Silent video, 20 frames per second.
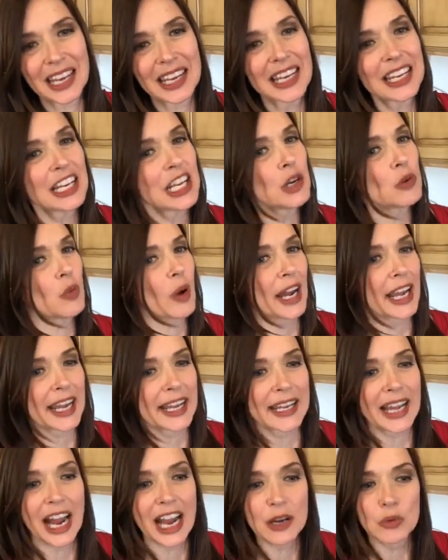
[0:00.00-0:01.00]

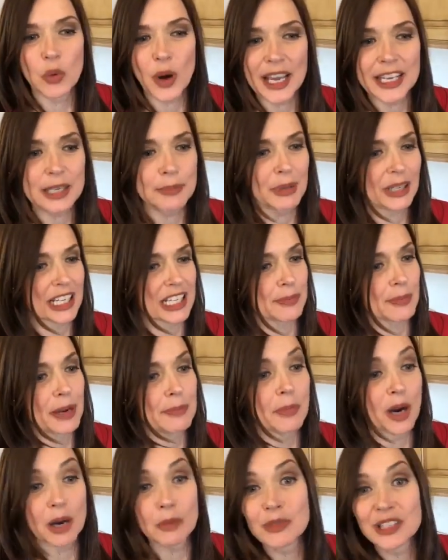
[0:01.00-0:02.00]
anyway, I waited because my
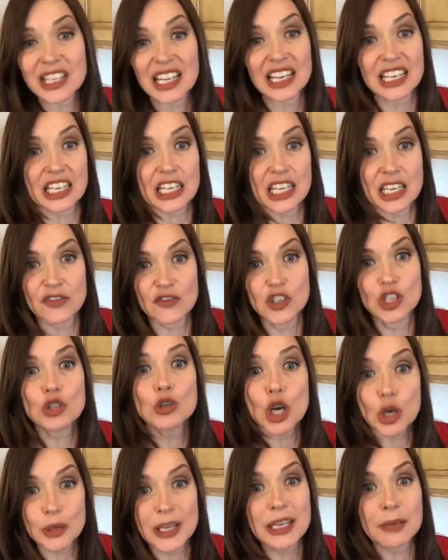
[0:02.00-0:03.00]
mom was like, if you
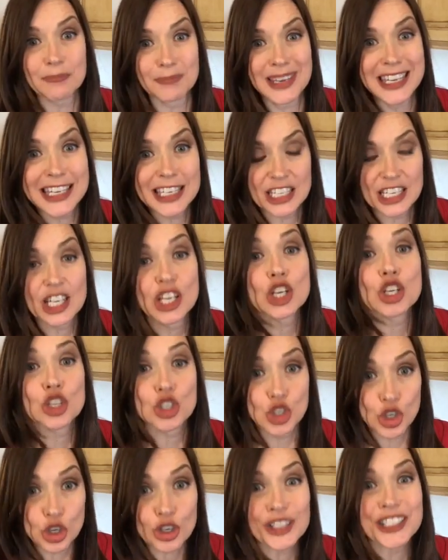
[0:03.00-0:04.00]
don't eat meat,
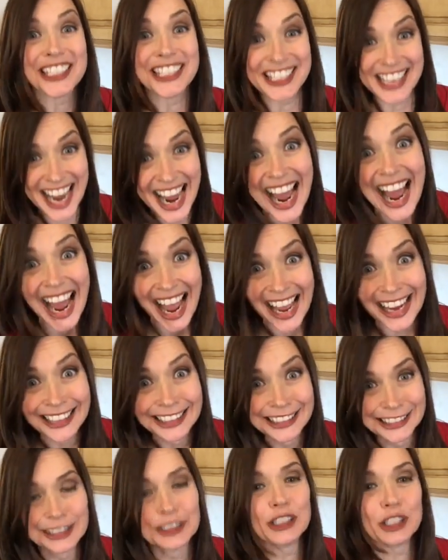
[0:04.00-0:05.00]
you'll die.
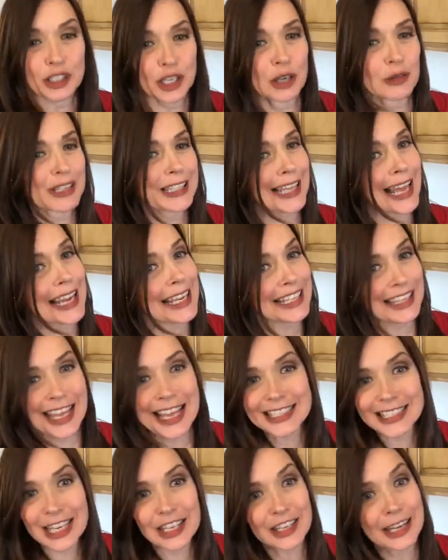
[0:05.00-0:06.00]
you know, it's like in
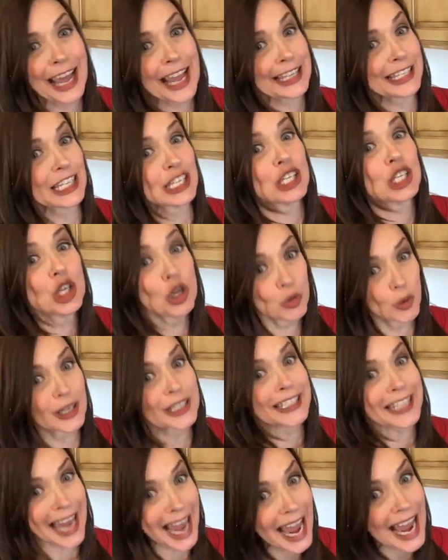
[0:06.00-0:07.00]
that Southern accent, you
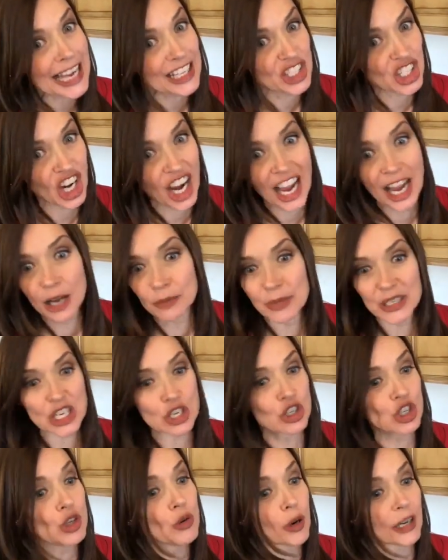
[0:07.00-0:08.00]
will die, child,
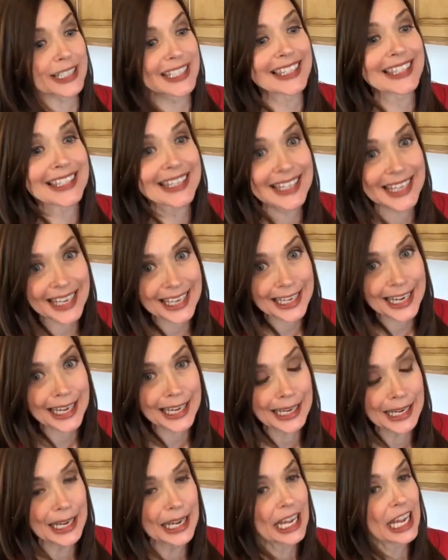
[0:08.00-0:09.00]
because you are
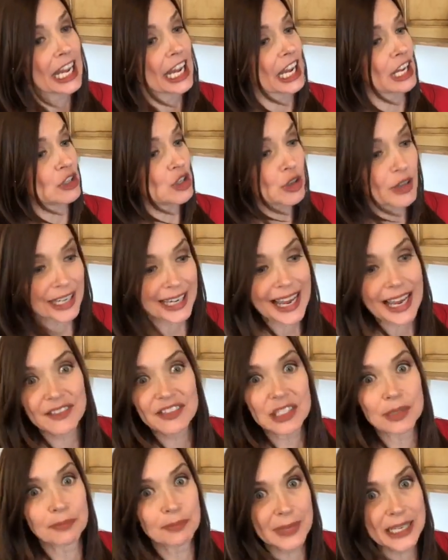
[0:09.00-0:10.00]
skinny and you got to have
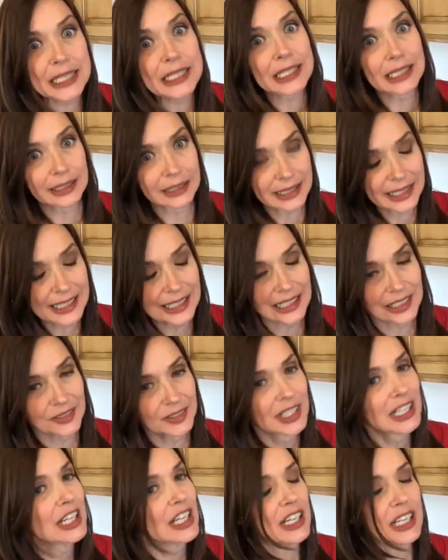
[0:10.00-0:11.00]
some meat to
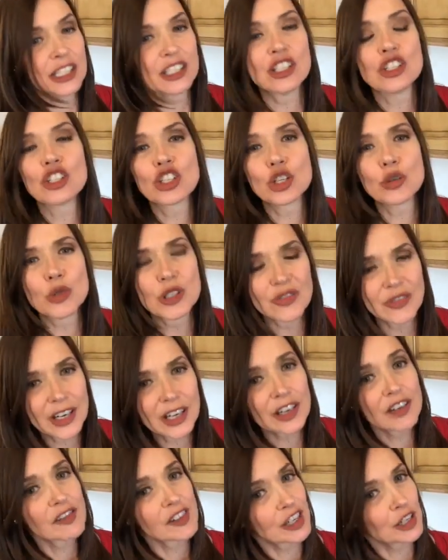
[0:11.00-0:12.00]
live. And she was
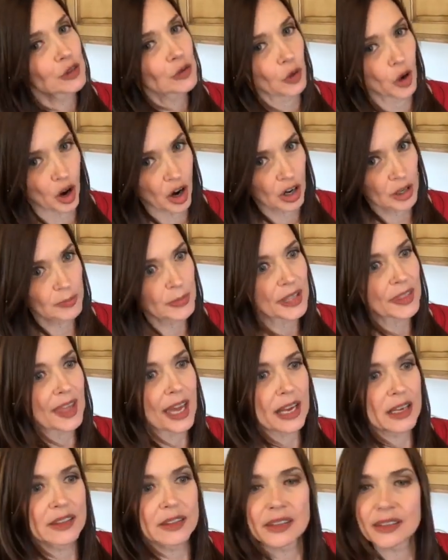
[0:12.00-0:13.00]
very, very wrong, but
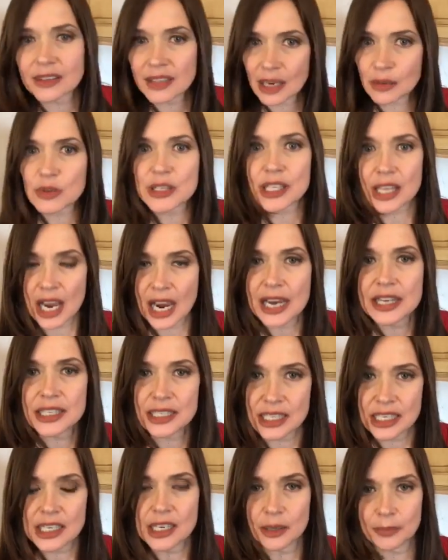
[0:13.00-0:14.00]
that was the
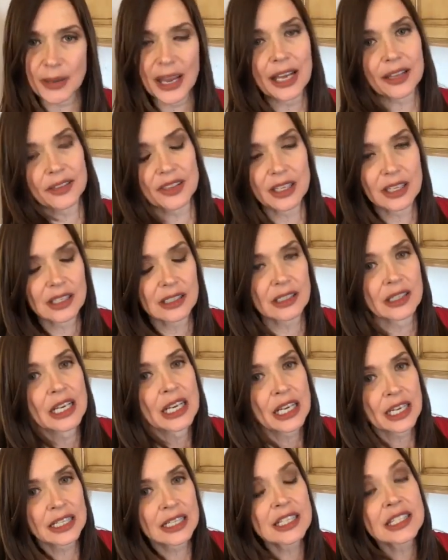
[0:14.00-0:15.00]
idea back then.
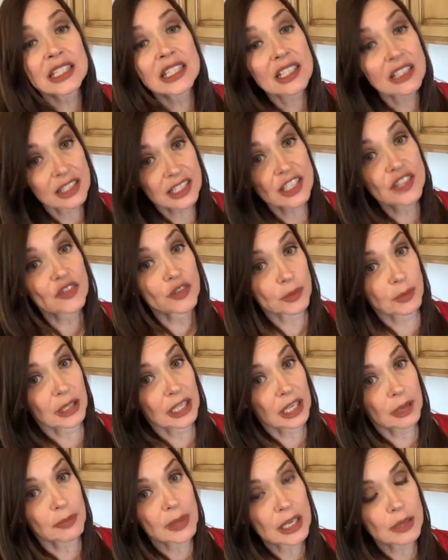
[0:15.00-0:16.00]
And it still is for
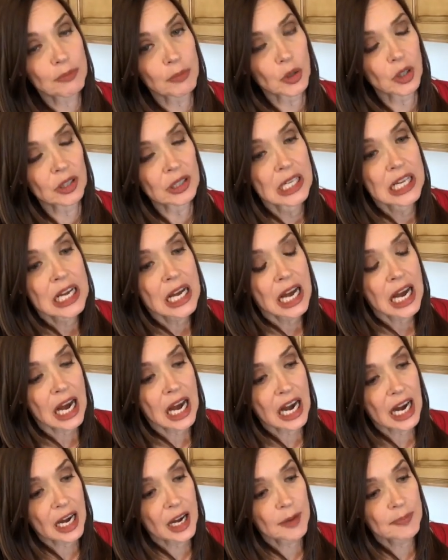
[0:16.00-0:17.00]
many people.
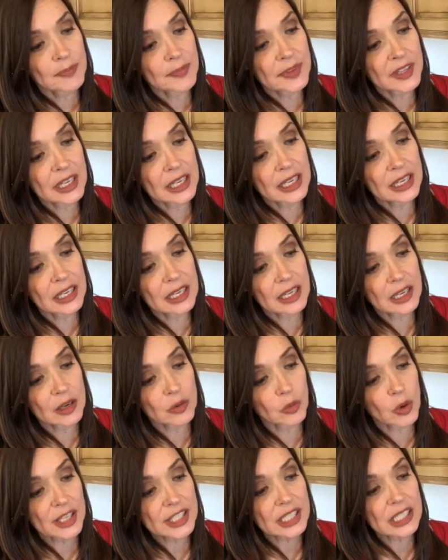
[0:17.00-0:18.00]

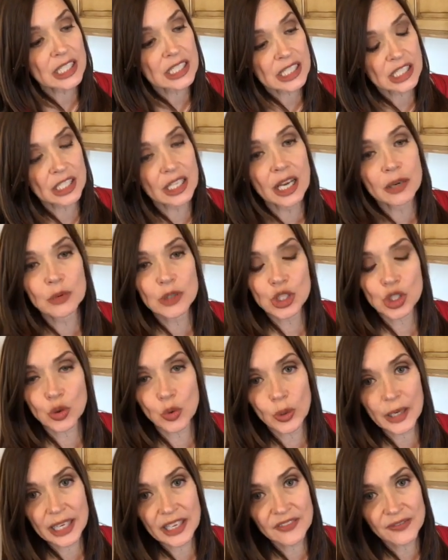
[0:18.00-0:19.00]
It wasn't until I was
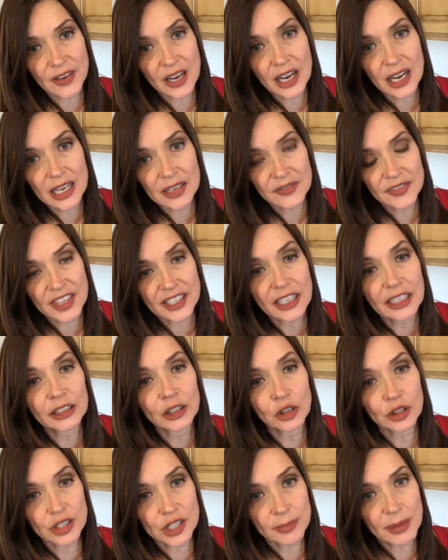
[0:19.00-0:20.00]
25 that I
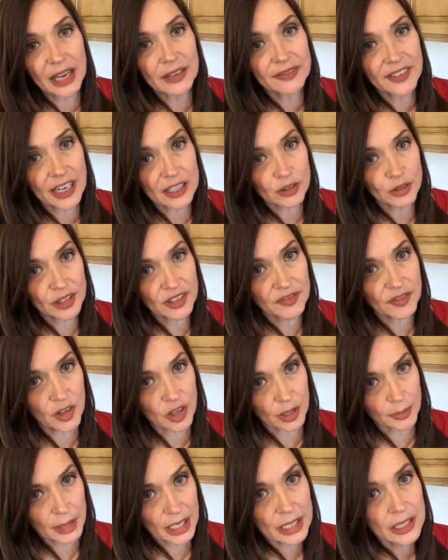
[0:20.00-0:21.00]
learned about factory
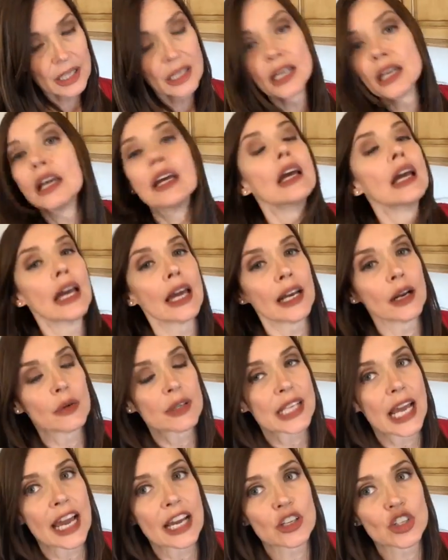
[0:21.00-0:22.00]
farming, and I
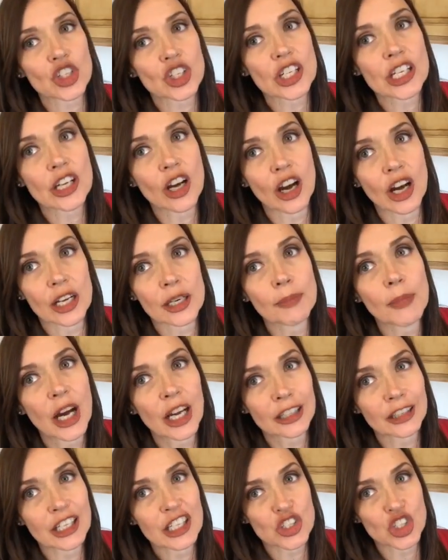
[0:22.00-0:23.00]
was actually on a
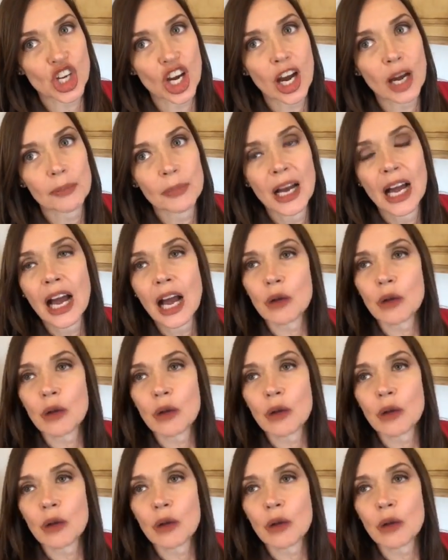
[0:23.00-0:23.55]
modeling job.